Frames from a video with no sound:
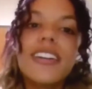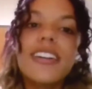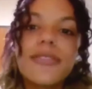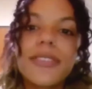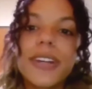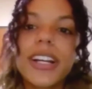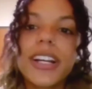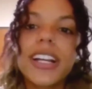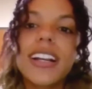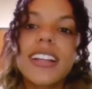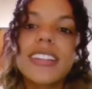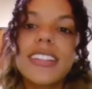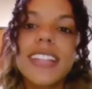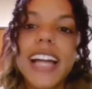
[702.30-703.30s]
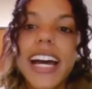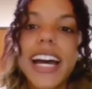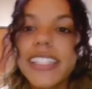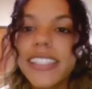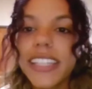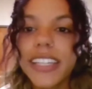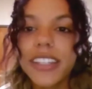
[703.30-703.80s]
for the
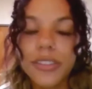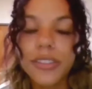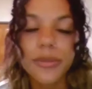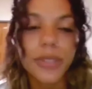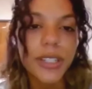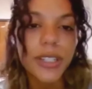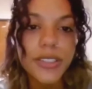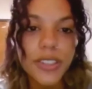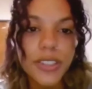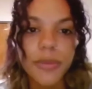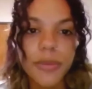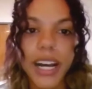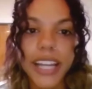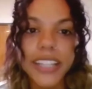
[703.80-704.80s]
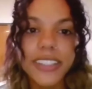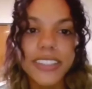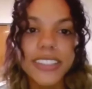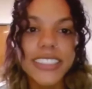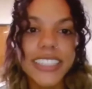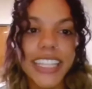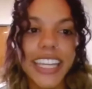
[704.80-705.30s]
last like 3 or so miles.